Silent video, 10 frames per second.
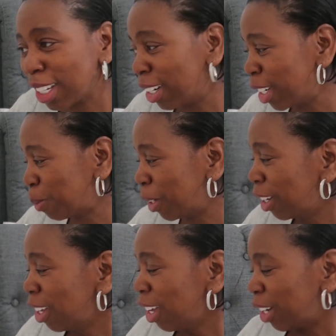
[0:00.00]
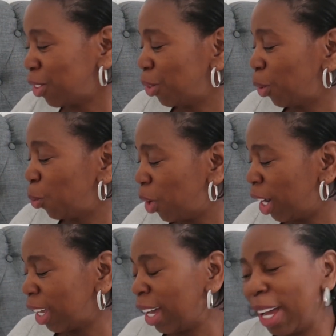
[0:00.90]
guys, but I don't know
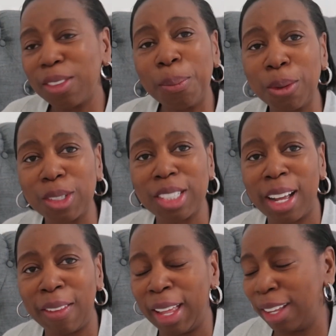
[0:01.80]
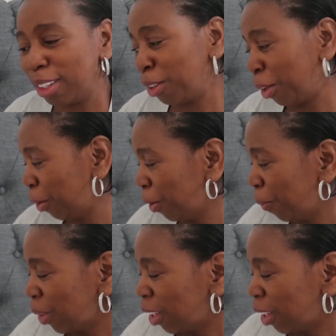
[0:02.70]
why I had the books like that, you know.